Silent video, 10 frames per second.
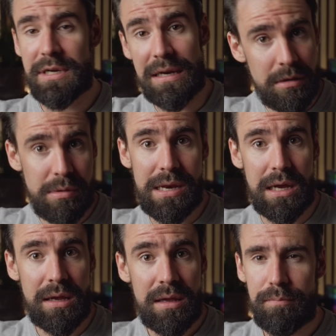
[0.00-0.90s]
in
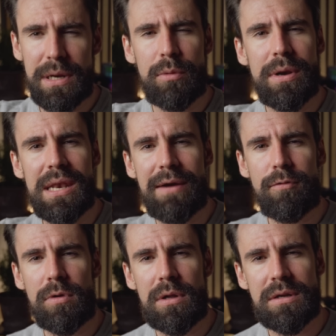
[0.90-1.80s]
3D, but it would
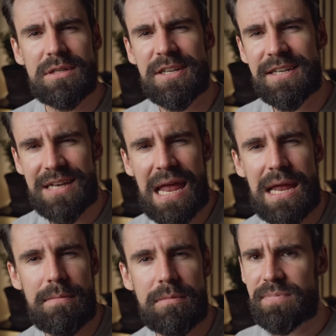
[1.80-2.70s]
never look the
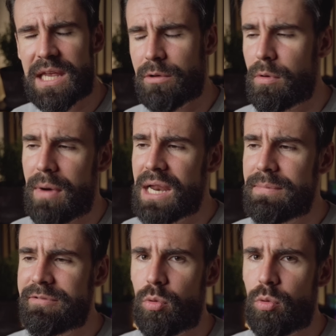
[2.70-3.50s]
same. It reminds me of the